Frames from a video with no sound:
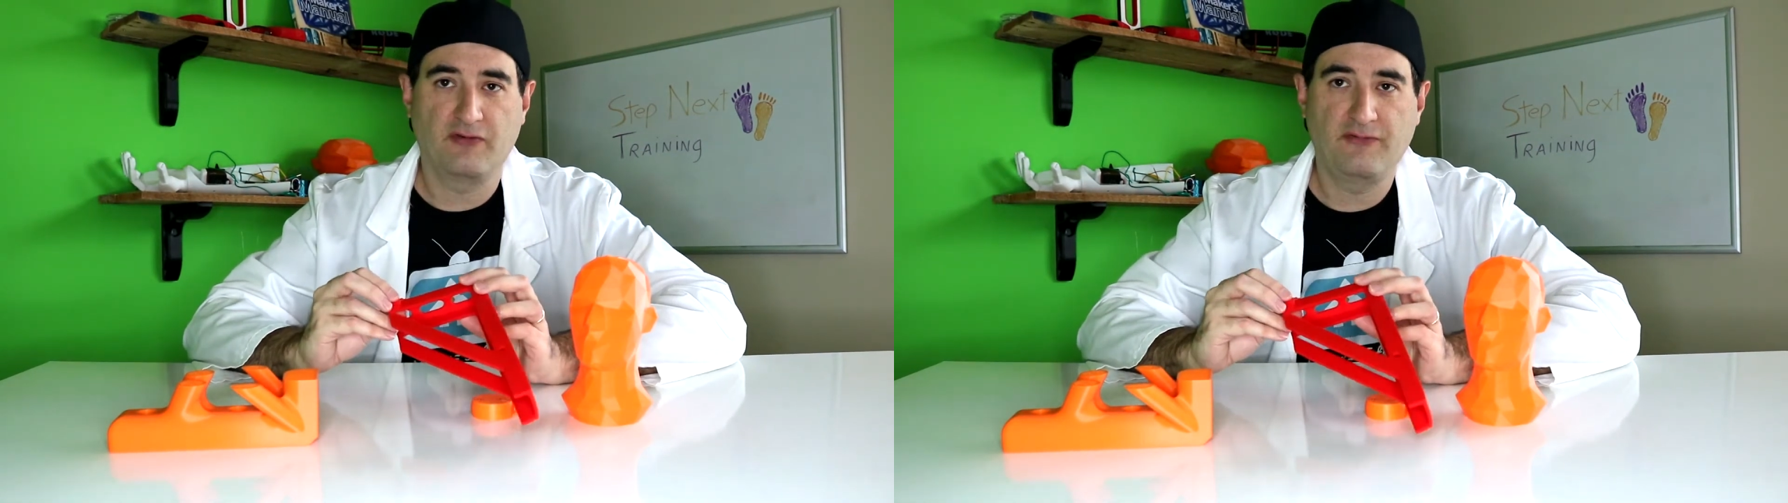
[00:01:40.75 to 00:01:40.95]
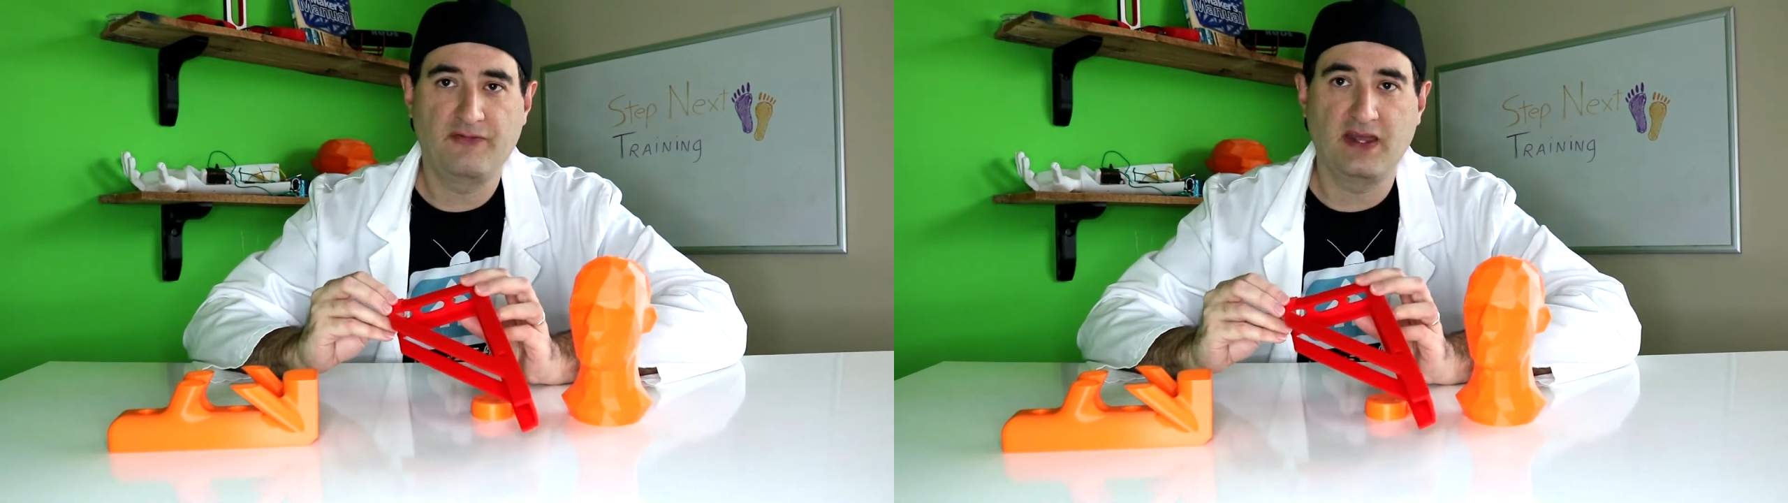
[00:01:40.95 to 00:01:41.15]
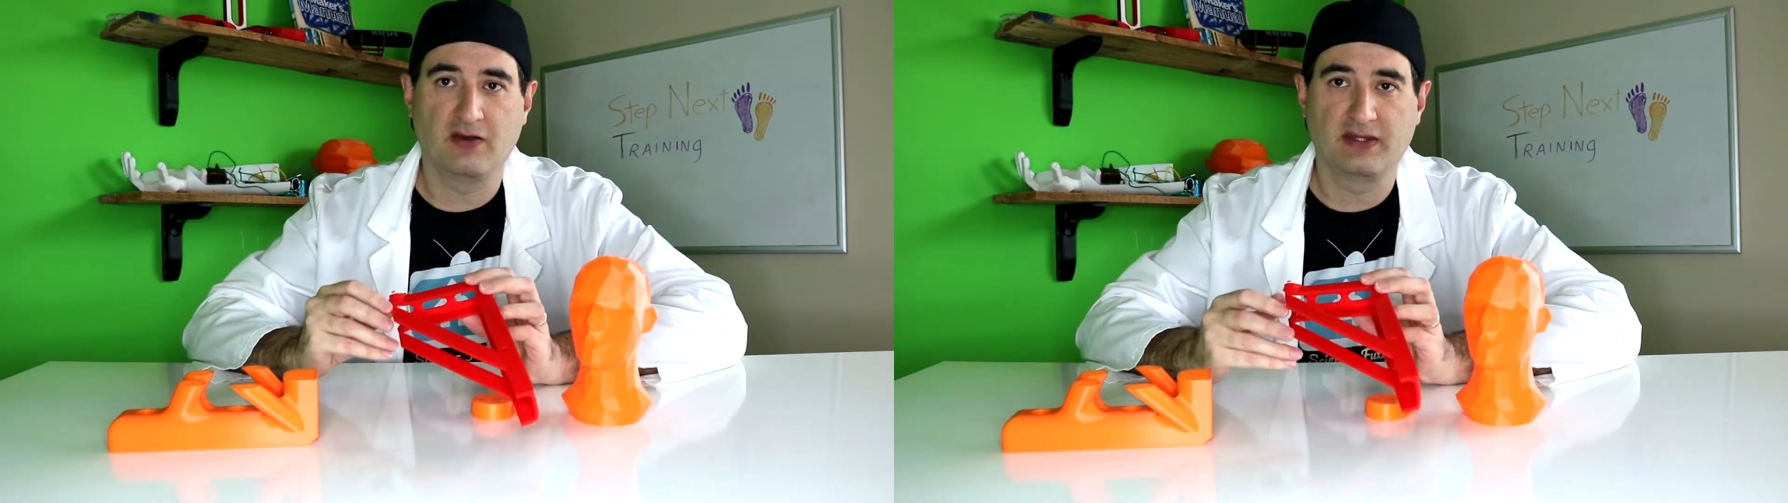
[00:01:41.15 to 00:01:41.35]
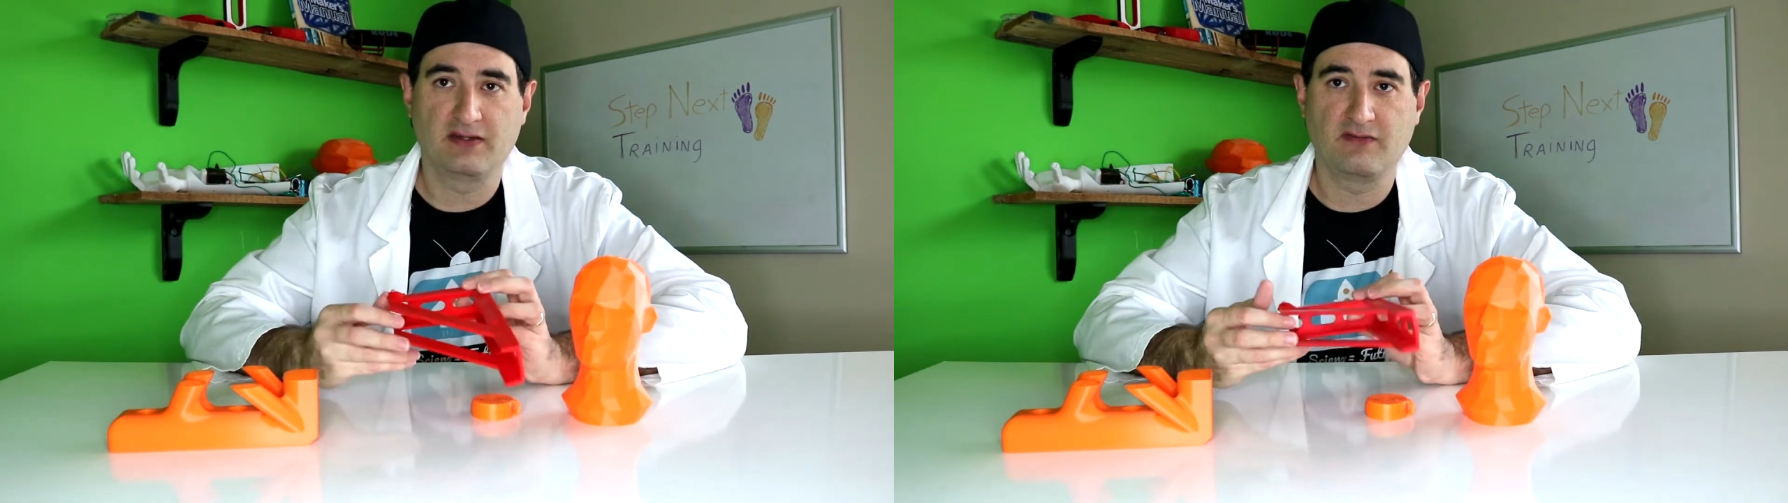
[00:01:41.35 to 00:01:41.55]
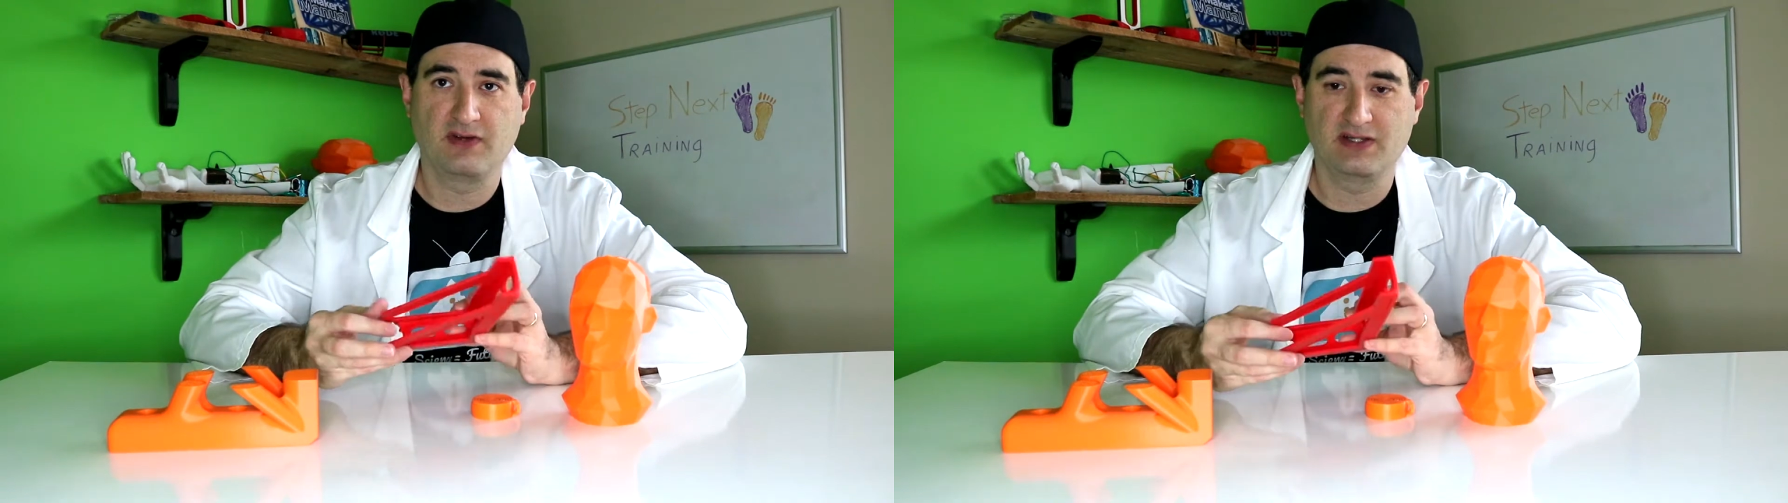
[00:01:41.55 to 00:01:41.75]
failed
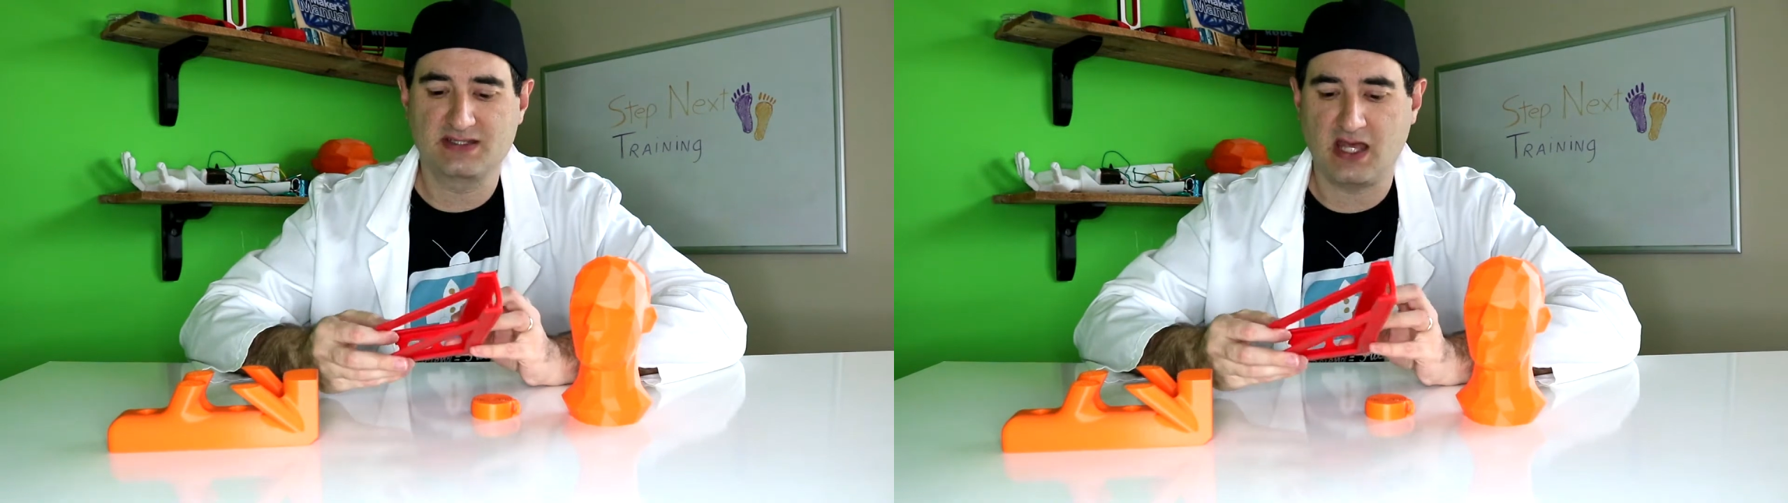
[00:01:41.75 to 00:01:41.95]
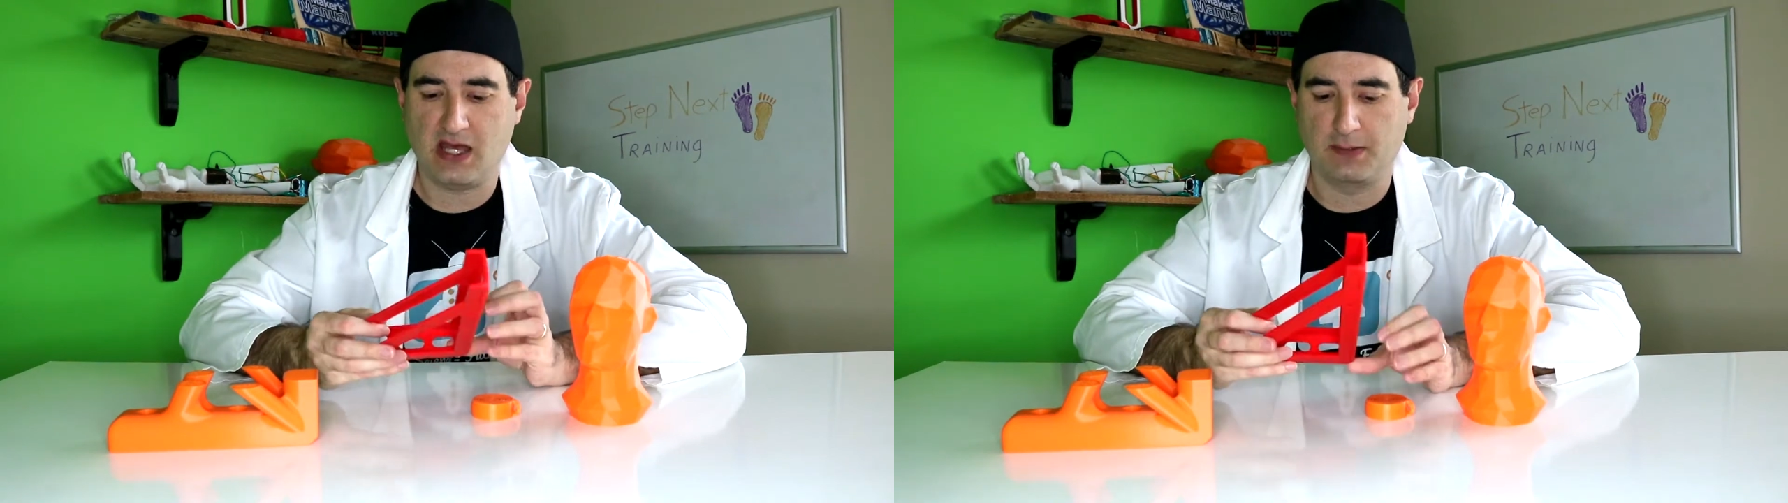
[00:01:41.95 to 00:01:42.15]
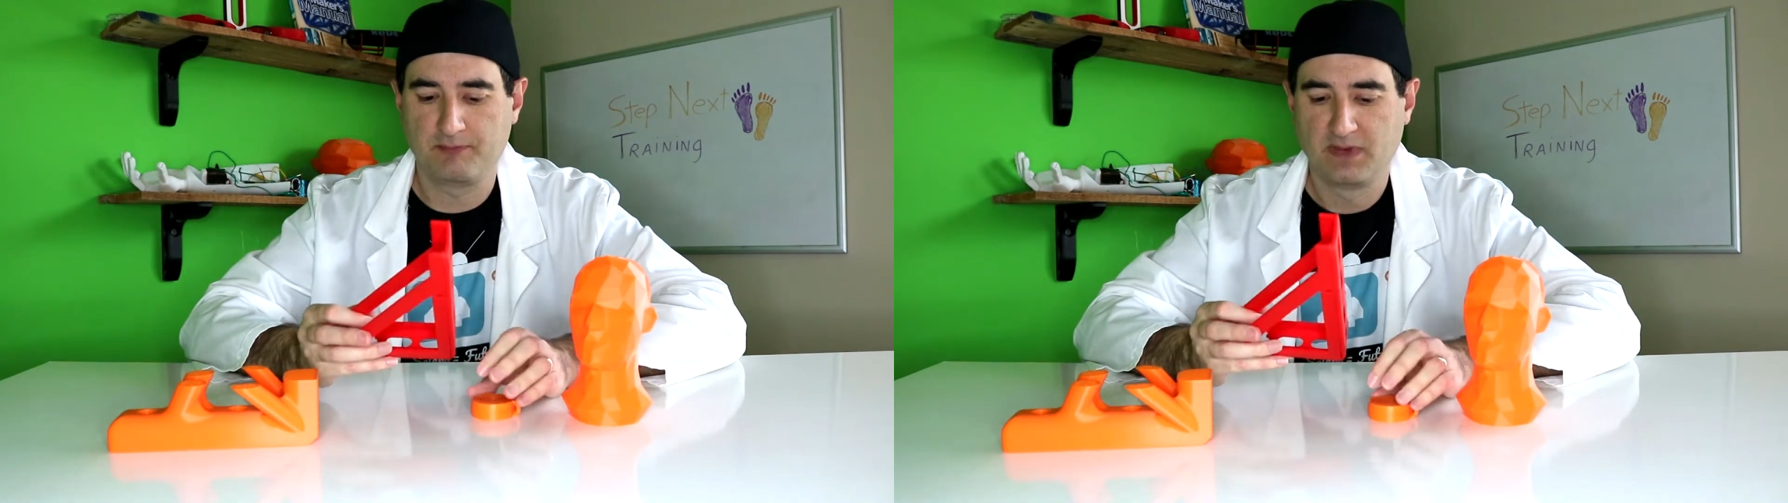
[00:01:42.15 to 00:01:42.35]
at the very top.